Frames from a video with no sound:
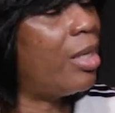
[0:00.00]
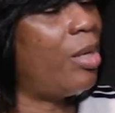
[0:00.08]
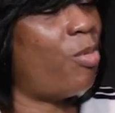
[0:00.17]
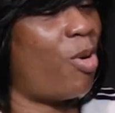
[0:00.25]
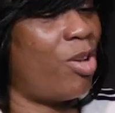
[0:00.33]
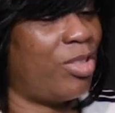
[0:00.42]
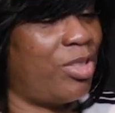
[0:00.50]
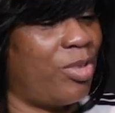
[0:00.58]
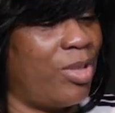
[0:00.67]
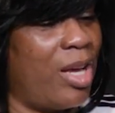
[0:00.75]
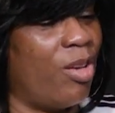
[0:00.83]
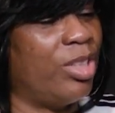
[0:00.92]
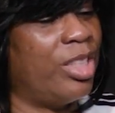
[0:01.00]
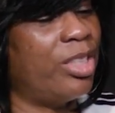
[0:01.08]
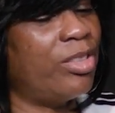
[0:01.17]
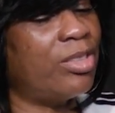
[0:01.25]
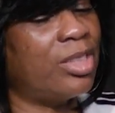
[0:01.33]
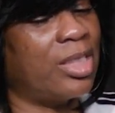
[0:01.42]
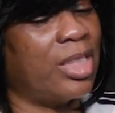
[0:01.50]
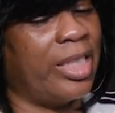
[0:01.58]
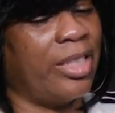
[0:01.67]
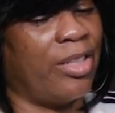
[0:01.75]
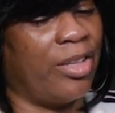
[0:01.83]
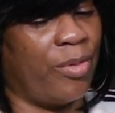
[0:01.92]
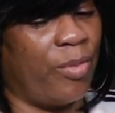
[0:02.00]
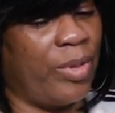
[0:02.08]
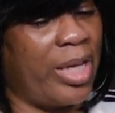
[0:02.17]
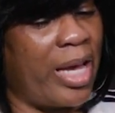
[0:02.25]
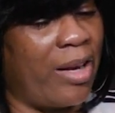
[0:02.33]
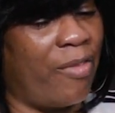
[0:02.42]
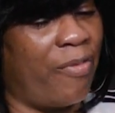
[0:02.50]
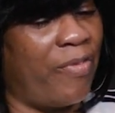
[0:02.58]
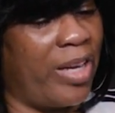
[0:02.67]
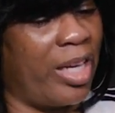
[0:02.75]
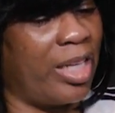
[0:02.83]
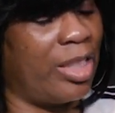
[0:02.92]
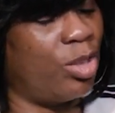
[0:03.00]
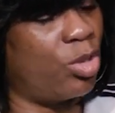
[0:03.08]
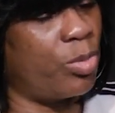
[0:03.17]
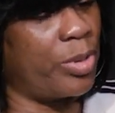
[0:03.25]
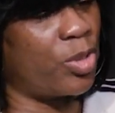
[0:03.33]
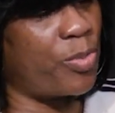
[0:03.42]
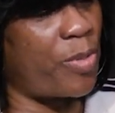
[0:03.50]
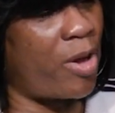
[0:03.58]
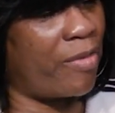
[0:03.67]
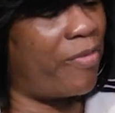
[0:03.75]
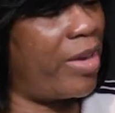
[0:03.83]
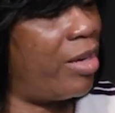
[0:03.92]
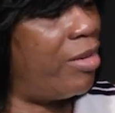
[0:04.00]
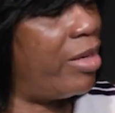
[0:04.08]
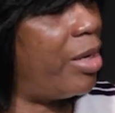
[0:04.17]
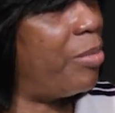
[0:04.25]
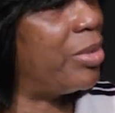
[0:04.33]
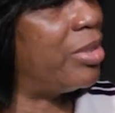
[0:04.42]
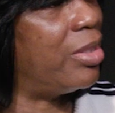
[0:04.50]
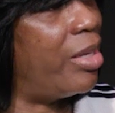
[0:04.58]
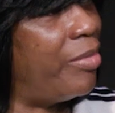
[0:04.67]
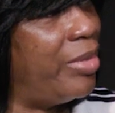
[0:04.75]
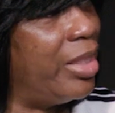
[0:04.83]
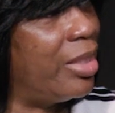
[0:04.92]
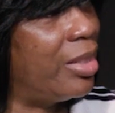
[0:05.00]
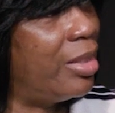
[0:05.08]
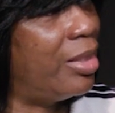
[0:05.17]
They were all sold out. Years later, we had a fan that used to be a Sparks fan. Her name was Lovedee.